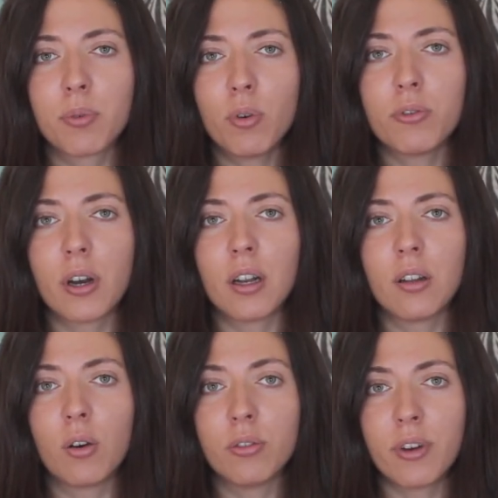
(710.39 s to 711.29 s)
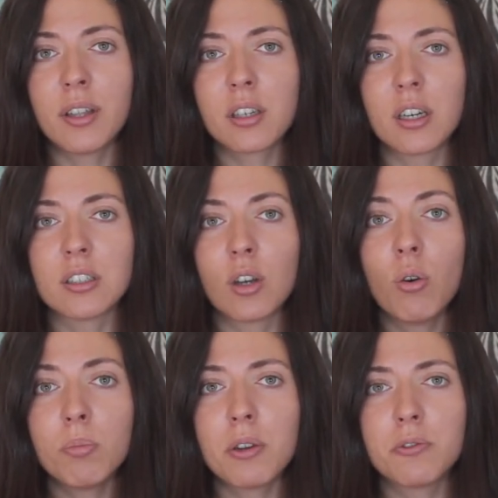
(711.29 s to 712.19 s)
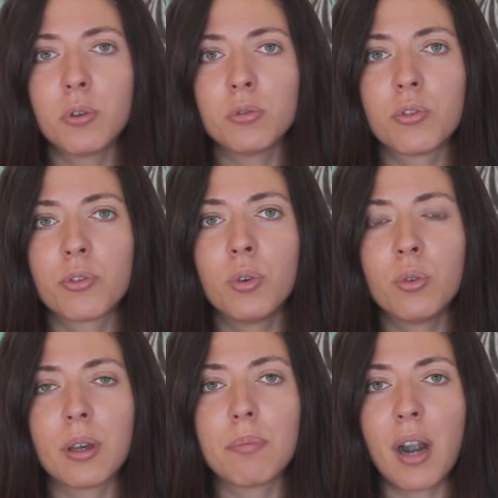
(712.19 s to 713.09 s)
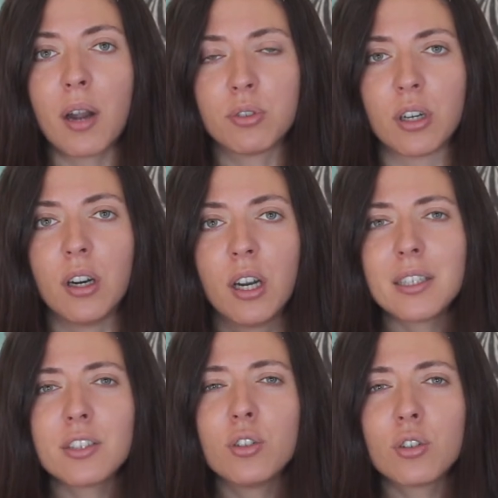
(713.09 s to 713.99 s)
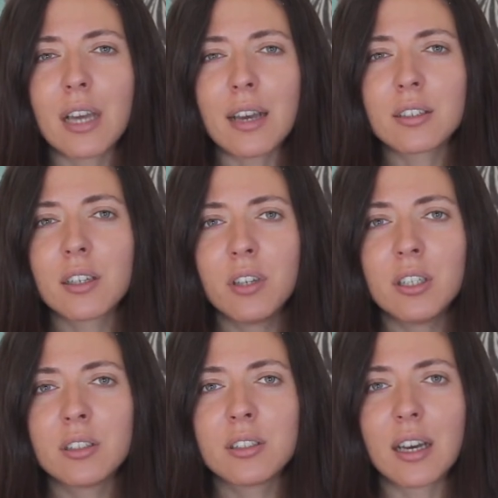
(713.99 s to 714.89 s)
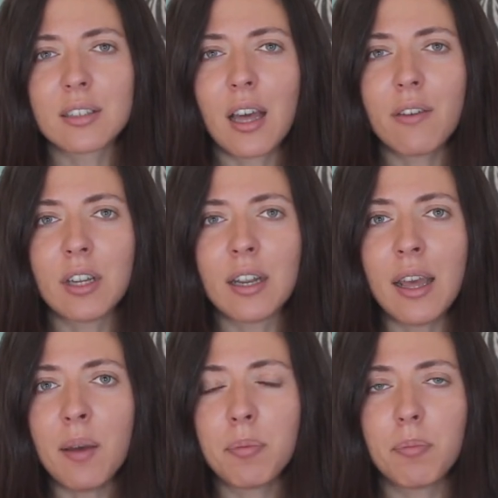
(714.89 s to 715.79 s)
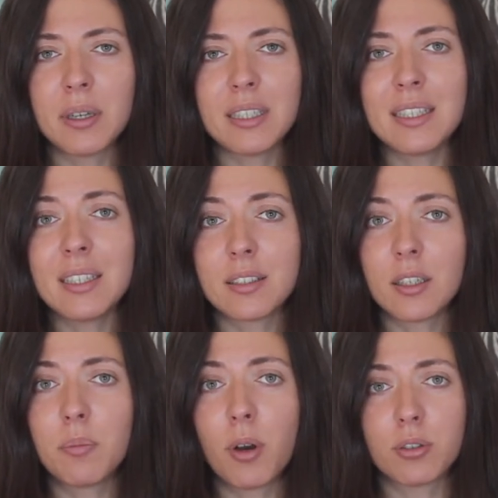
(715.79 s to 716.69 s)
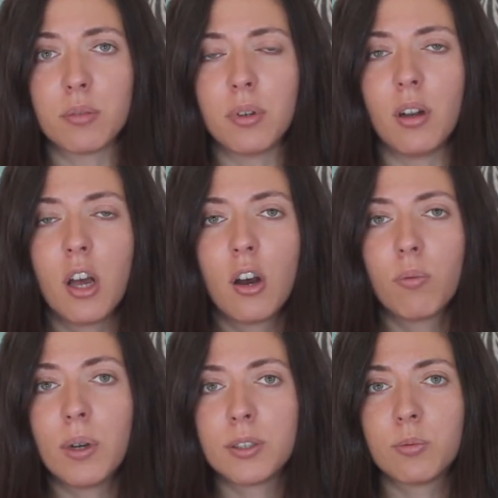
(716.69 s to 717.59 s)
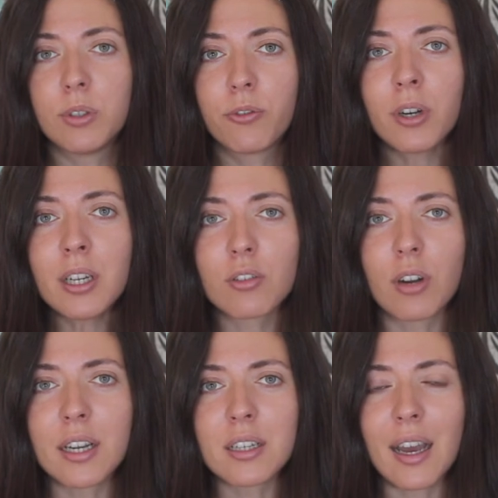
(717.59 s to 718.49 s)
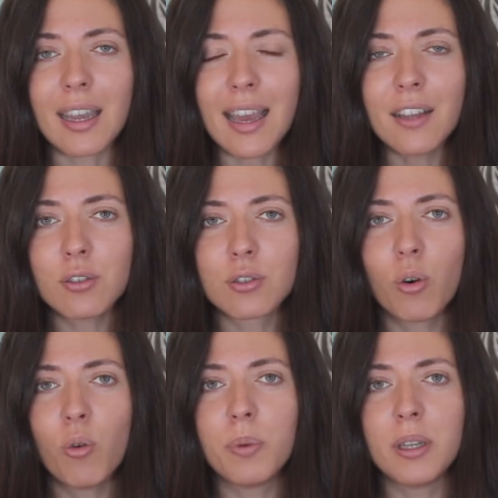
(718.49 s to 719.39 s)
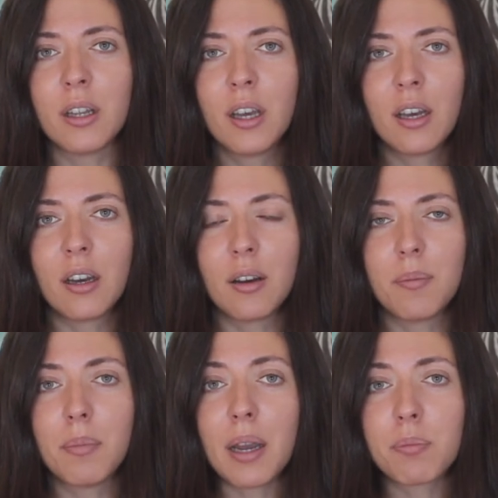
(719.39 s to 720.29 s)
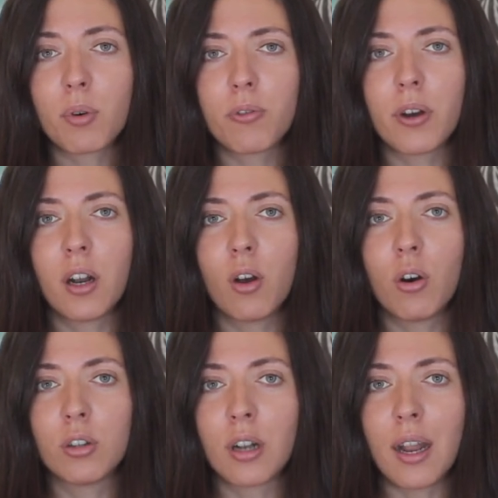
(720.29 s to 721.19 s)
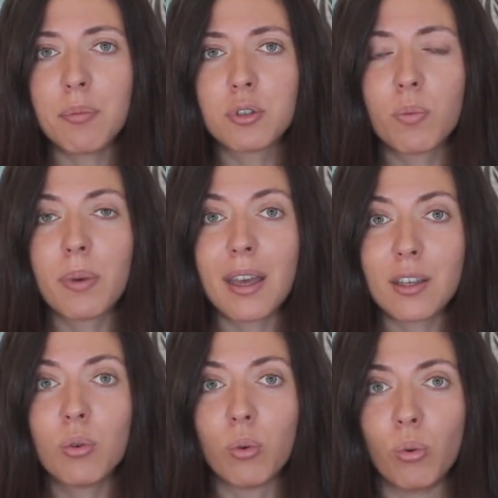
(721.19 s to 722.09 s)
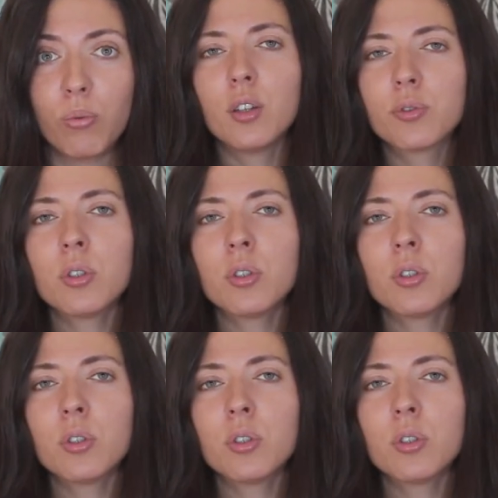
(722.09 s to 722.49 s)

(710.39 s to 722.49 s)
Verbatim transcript: profile on Vanguard on my phone through the browser. It is not as convenient as having an app, but it is still possible, whilst with free trade side, I cannot open uh, my profile on laptop at all. And of